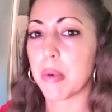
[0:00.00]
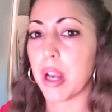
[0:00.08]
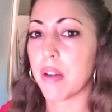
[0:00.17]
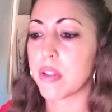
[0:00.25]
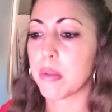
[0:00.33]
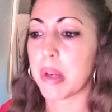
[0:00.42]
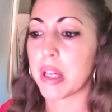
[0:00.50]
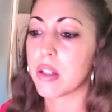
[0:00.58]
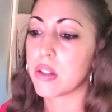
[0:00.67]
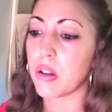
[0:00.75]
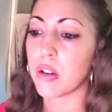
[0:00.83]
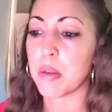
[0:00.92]
We have to make a
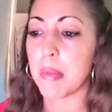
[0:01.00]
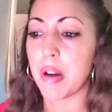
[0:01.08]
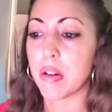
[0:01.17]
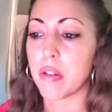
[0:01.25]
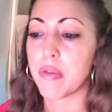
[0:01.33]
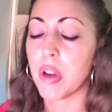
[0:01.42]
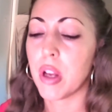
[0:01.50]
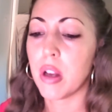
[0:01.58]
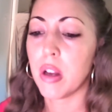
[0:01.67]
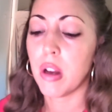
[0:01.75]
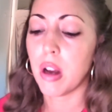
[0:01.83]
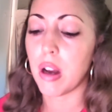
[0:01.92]
certain amount of
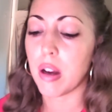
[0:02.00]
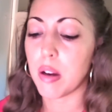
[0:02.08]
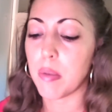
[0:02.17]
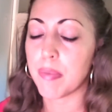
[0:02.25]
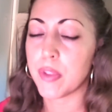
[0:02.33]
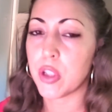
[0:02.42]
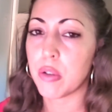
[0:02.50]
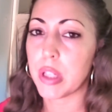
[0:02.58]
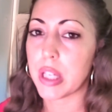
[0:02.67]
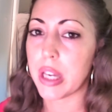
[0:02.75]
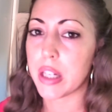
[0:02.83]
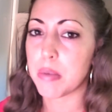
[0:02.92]
new
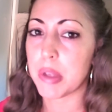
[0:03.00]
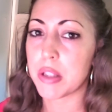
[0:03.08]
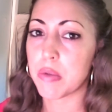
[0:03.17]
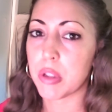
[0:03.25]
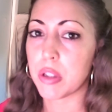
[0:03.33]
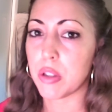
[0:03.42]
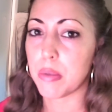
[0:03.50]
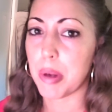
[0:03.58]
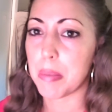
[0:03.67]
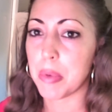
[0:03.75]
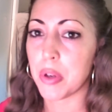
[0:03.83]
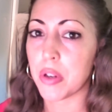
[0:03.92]
engagements with new
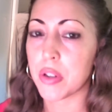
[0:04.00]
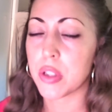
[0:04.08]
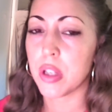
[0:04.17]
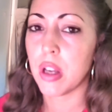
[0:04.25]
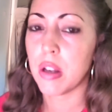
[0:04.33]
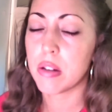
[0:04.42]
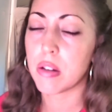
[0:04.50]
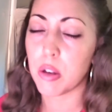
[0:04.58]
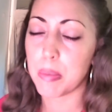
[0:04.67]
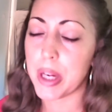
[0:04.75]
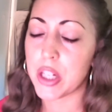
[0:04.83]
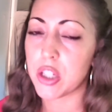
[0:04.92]
members
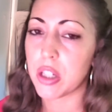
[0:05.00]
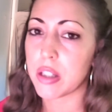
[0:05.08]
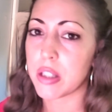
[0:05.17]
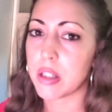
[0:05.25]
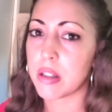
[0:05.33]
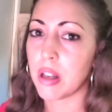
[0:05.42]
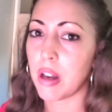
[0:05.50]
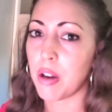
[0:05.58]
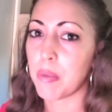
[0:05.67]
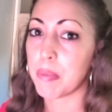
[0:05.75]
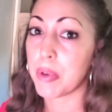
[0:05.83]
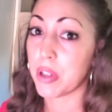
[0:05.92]
or patients
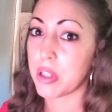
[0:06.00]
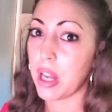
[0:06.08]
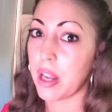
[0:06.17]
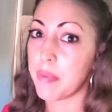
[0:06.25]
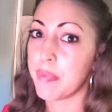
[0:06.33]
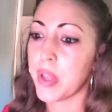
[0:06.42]
per day.